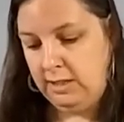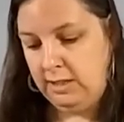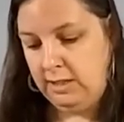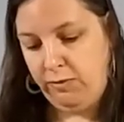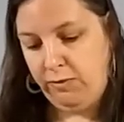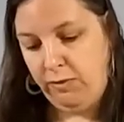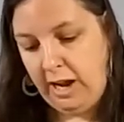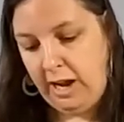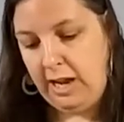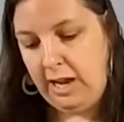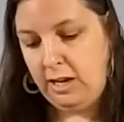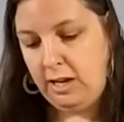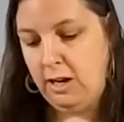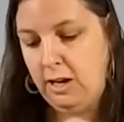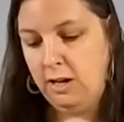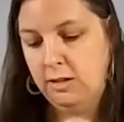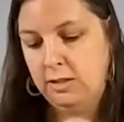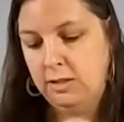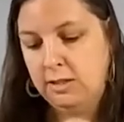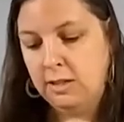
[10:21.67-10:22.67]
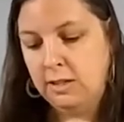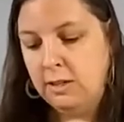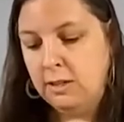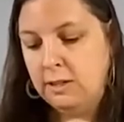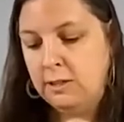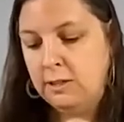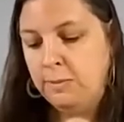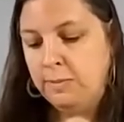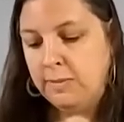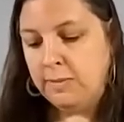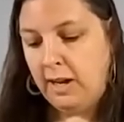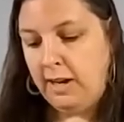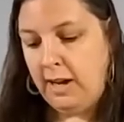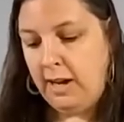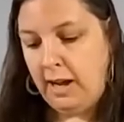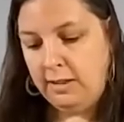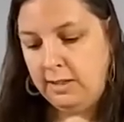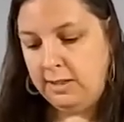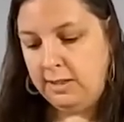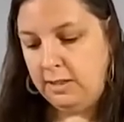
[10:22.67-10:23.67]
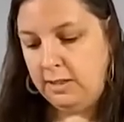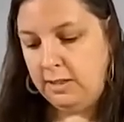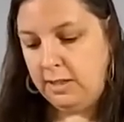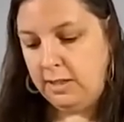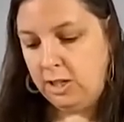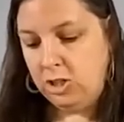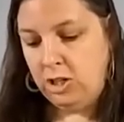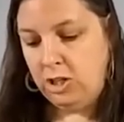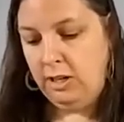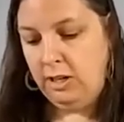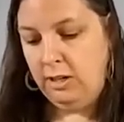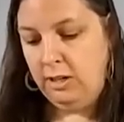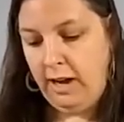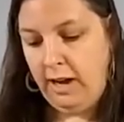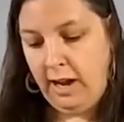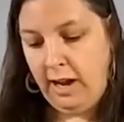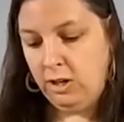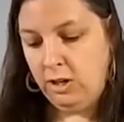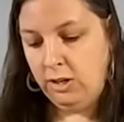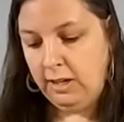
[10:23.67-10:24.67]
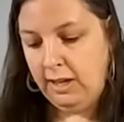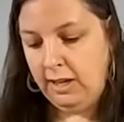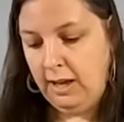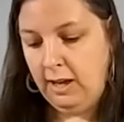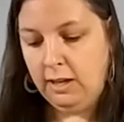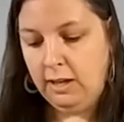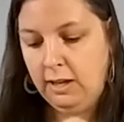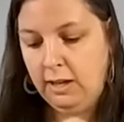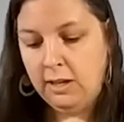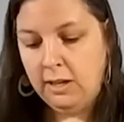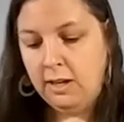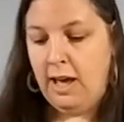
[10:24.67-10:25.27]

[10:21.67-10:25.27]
So for 8 years, I'd had this addiction that I couldn't kick.